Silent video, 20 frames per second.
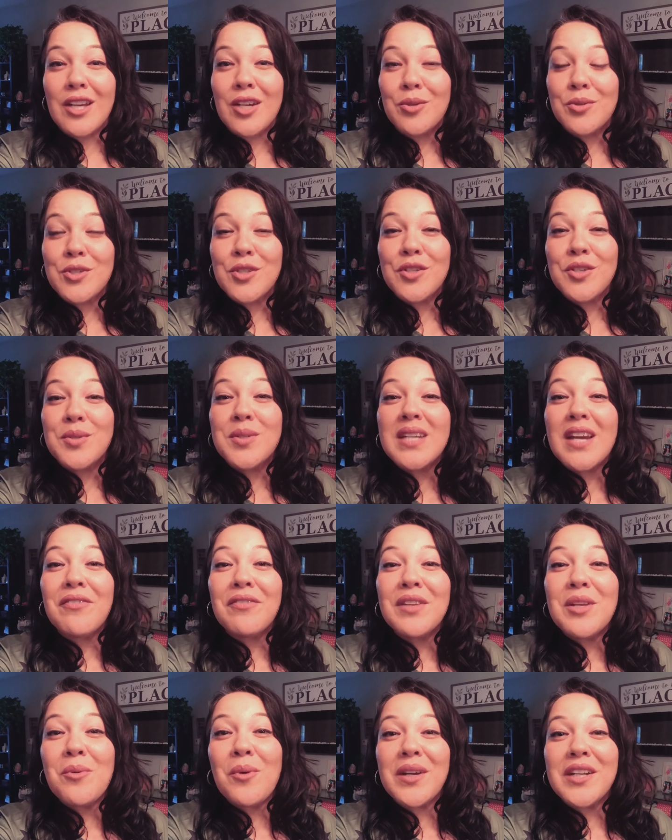So you
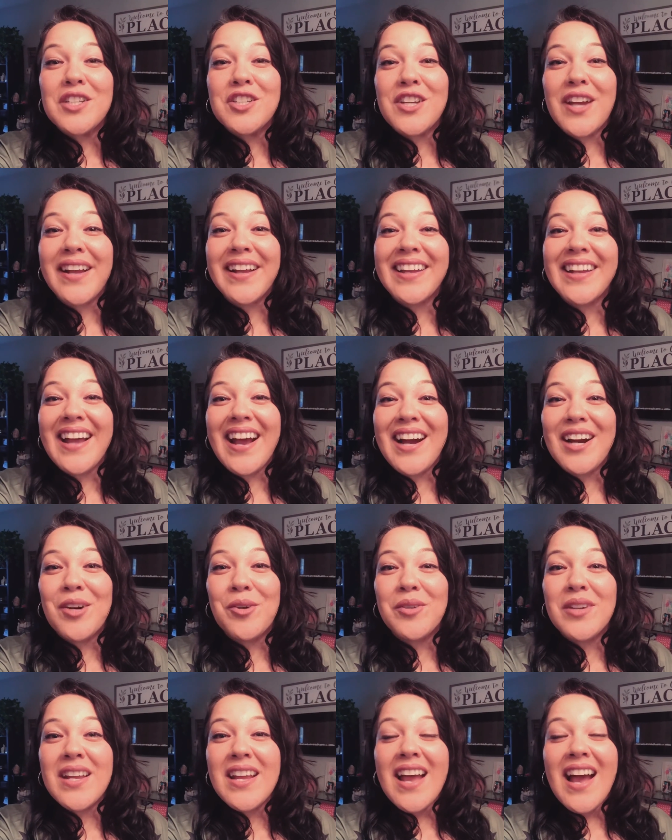definitely wanna check it
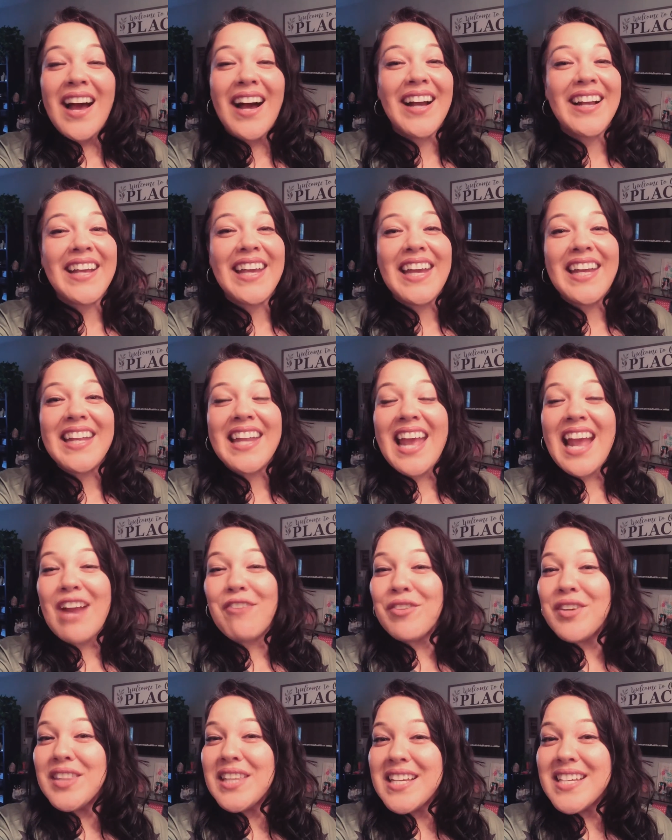out. Again,
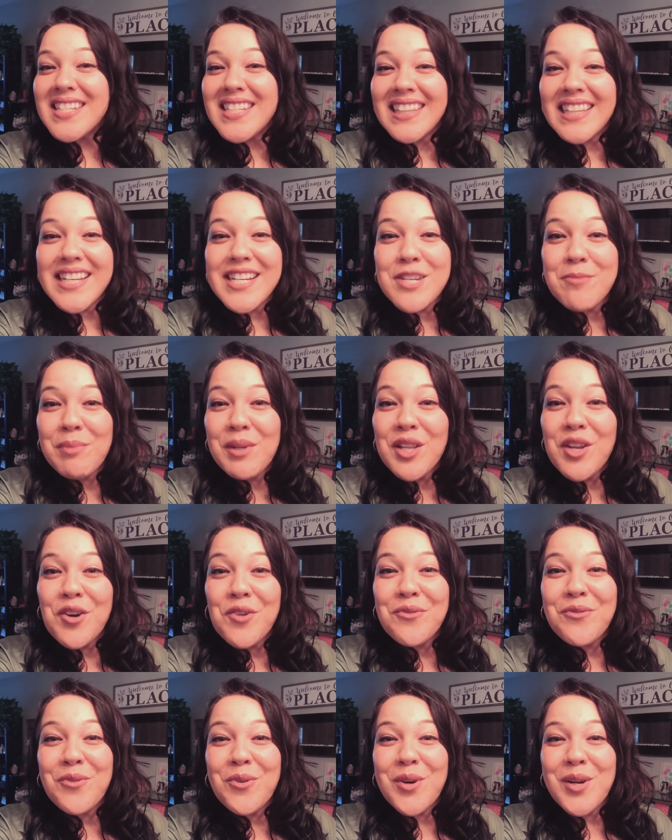everything is linked below
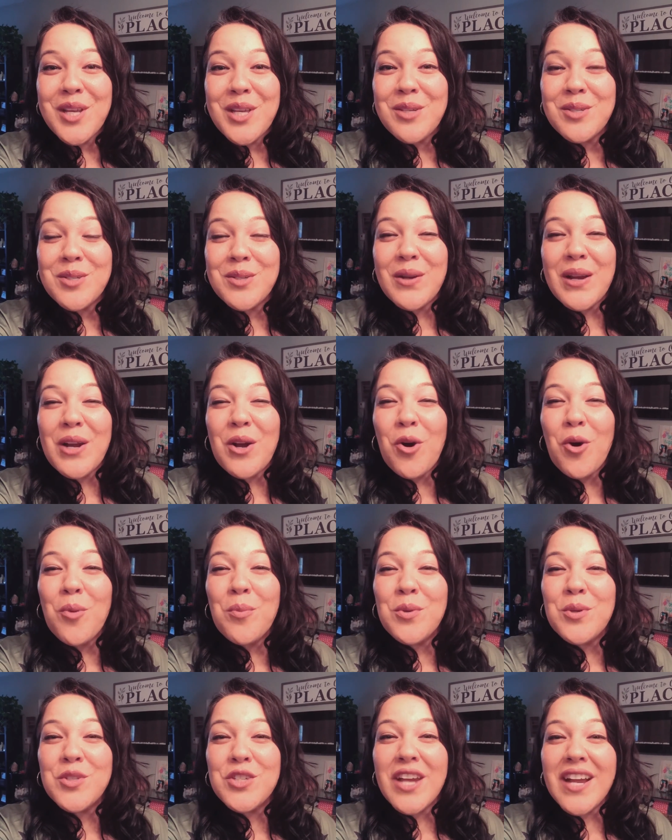for you. So I hope
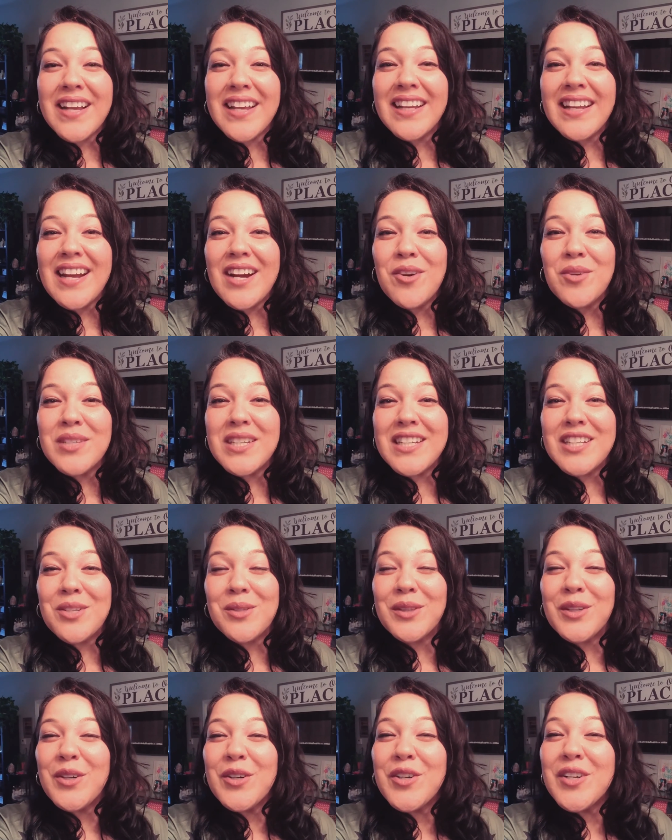you check it out and you
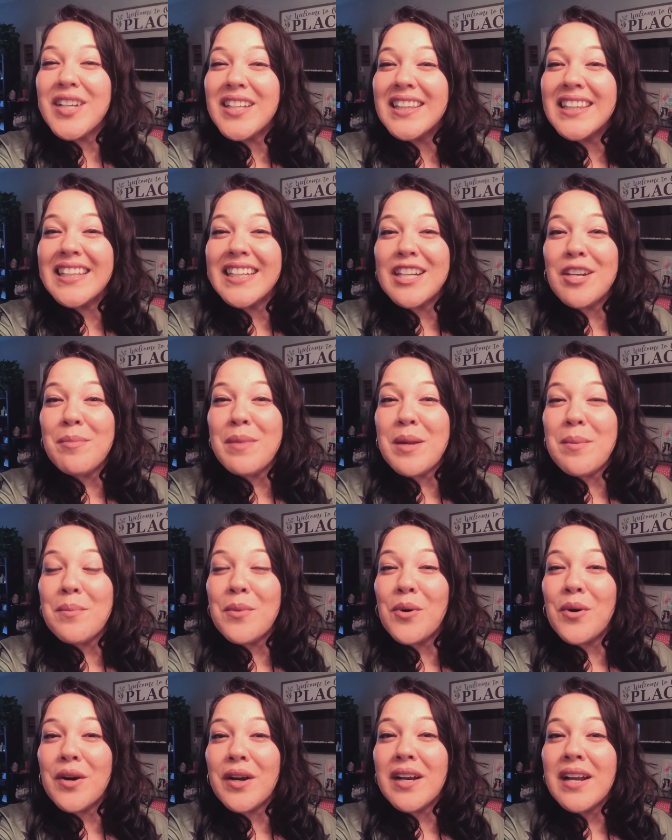learn a little bit
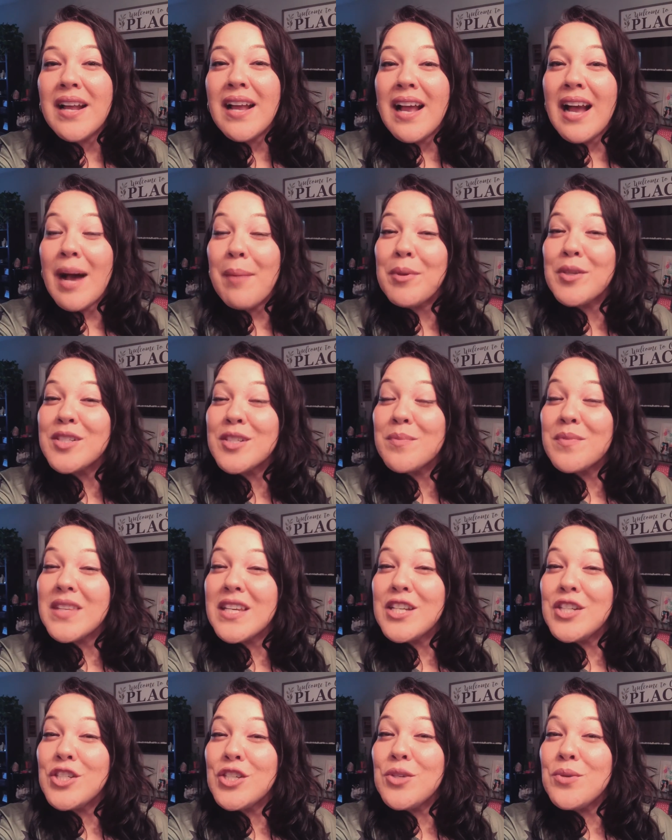more about some
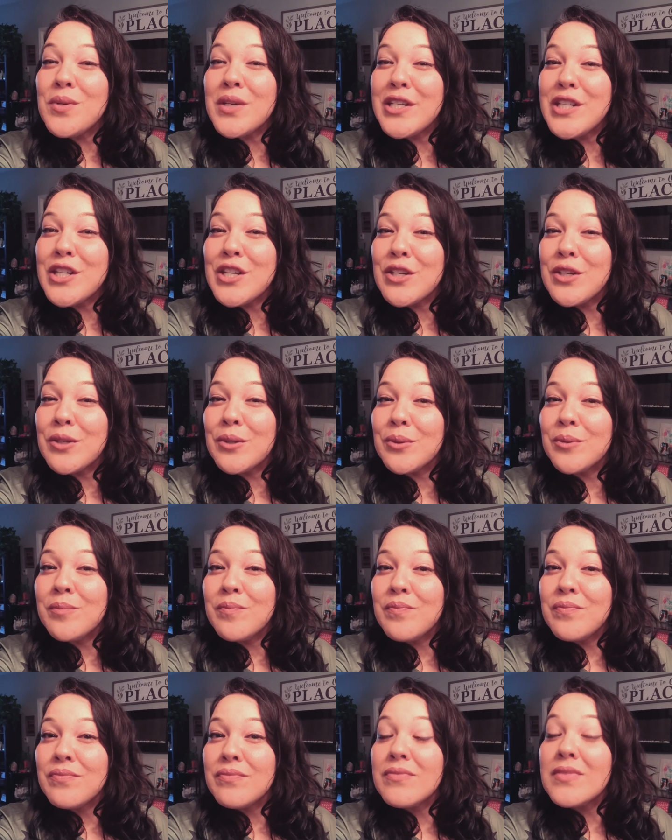things you can do
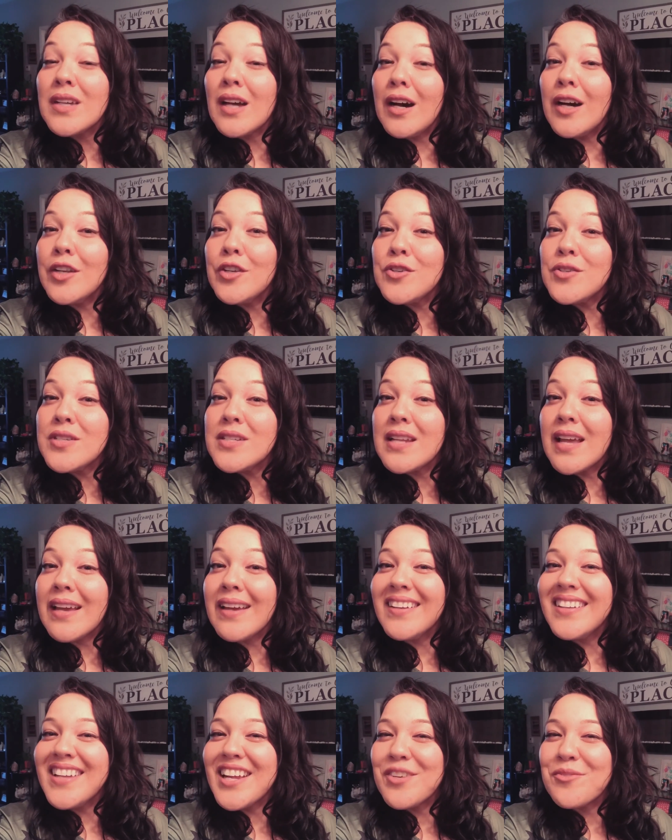to
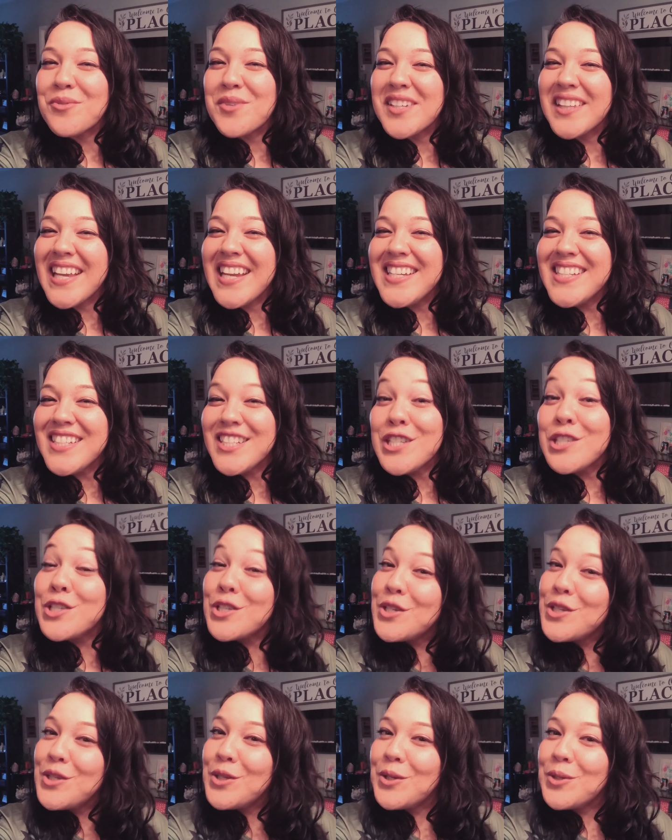understand and relate to
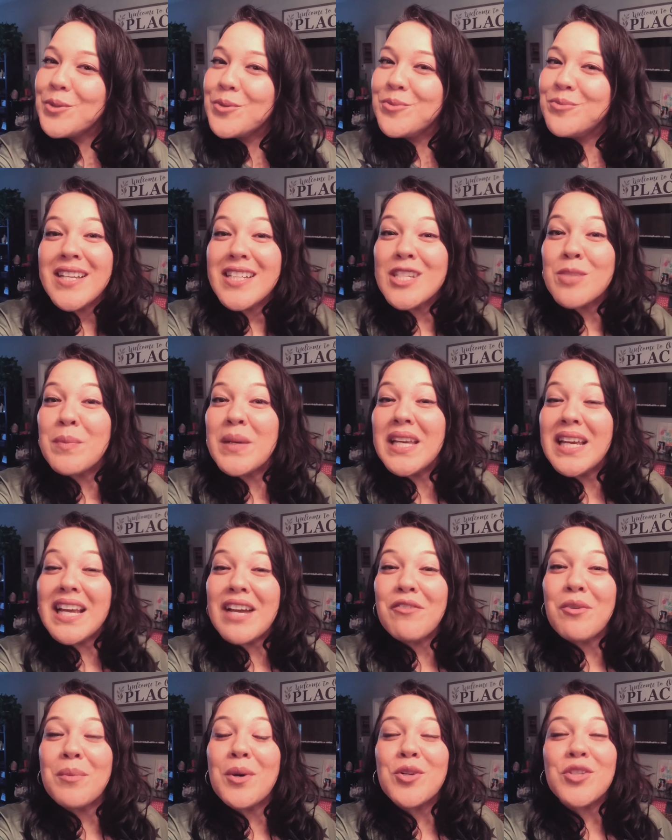you. Speaking of
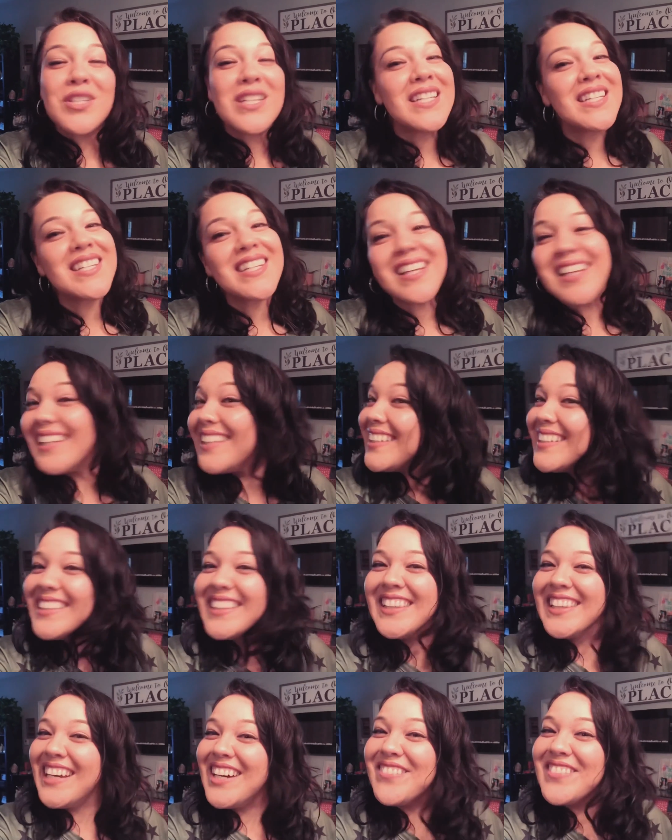emotions,
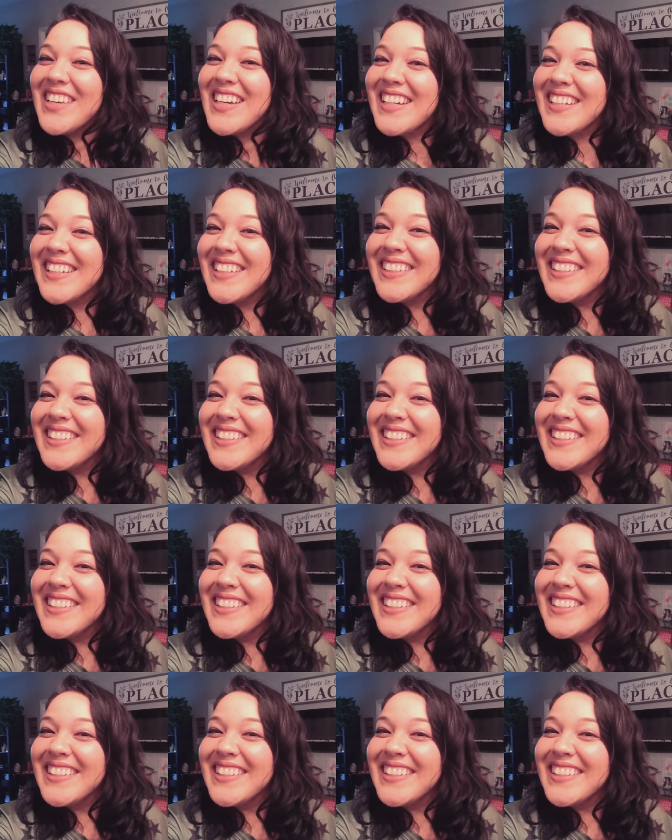Love ya.